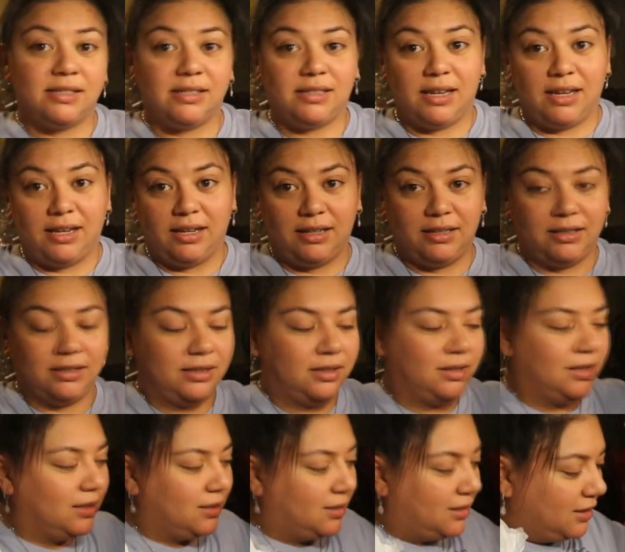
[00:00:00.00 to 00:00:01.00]
steaks.
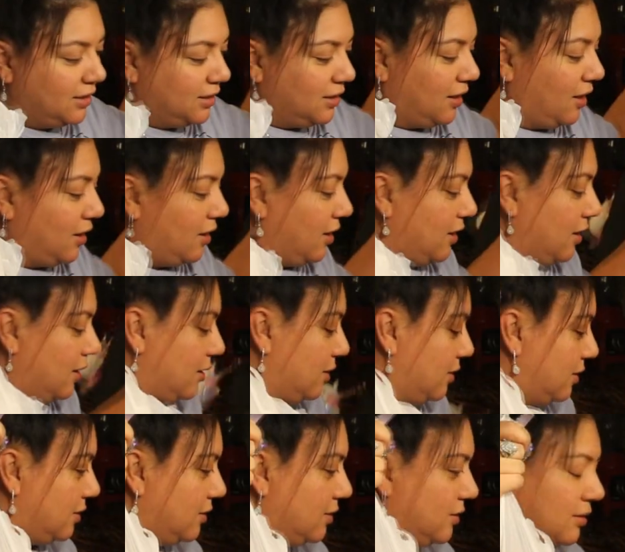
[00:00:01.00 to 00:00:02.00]
This is
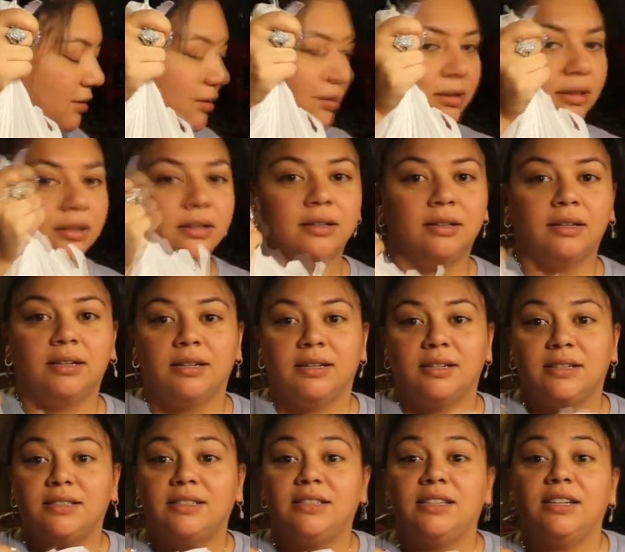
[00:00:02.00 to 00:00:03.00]
our
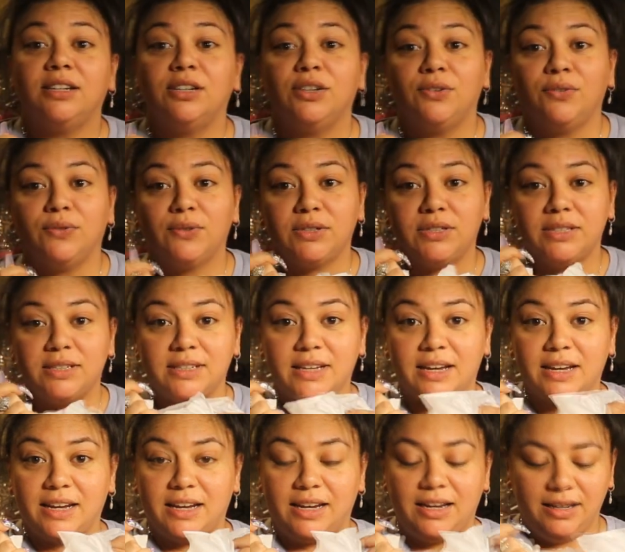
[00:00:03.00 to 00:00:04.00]
dinner for
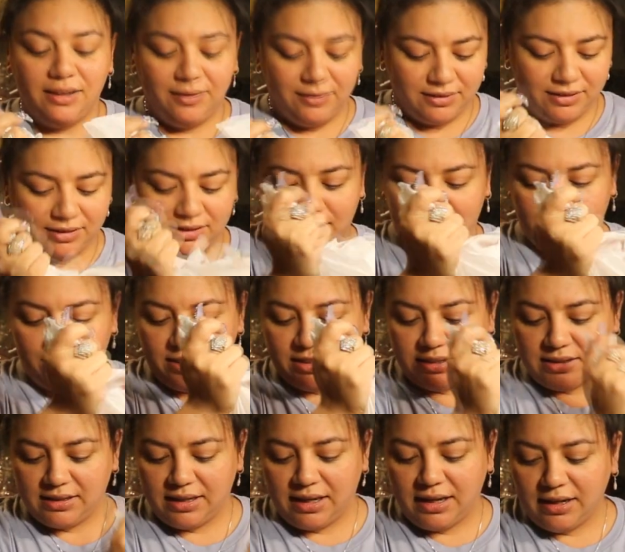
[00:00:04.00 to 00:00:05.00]
today. It's gonna be
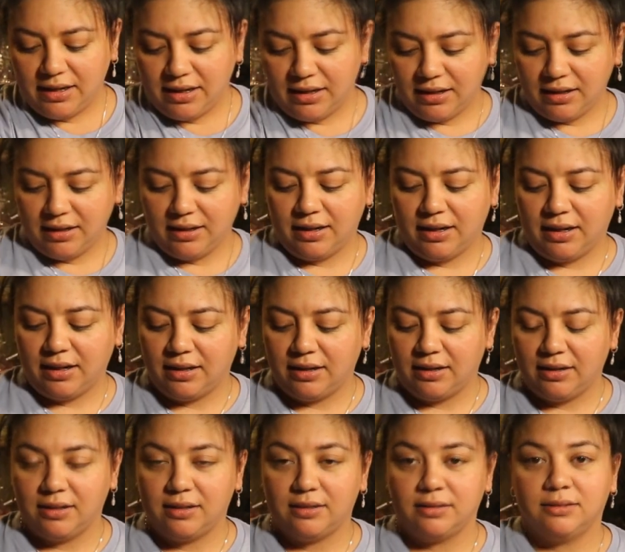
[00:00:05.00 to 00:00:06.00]
steak
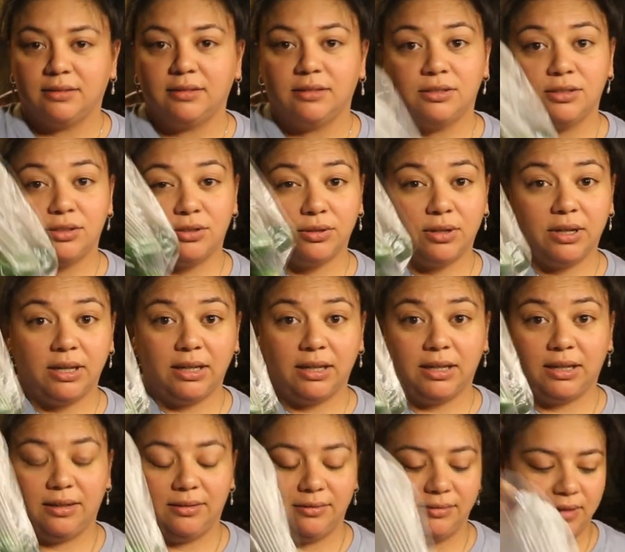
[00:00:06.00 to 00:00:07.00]
and
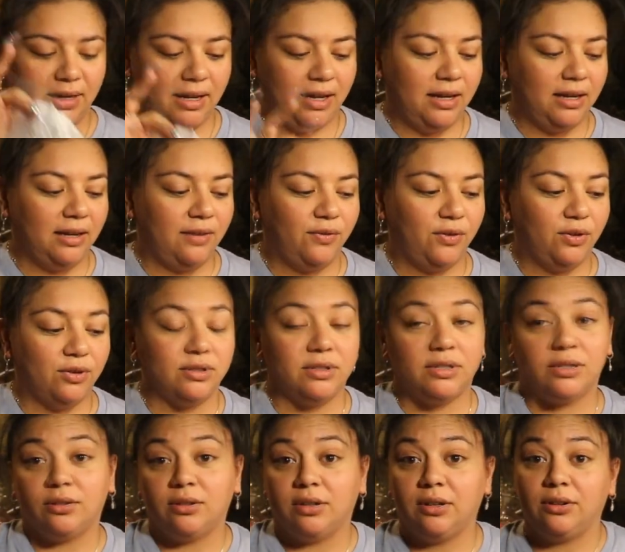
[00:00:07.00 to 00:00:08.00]
zucchini, and if you're
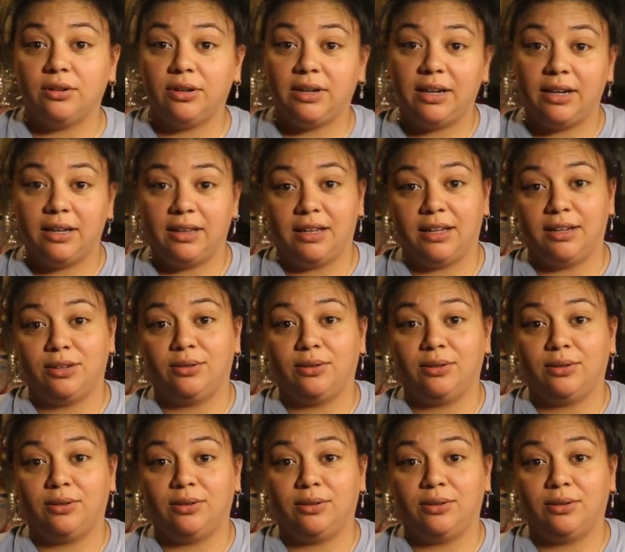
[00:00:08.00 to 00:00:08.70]
still hungry, then